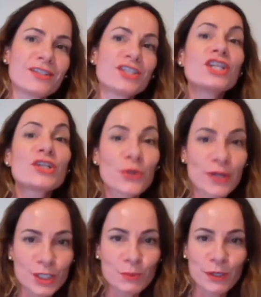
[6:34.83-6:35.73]
digital
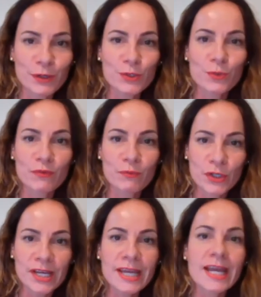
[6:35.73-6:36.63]
experience with
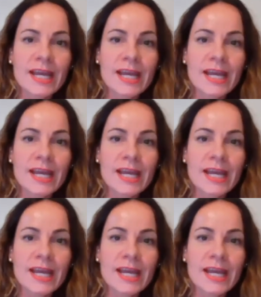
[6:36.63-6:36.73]
money.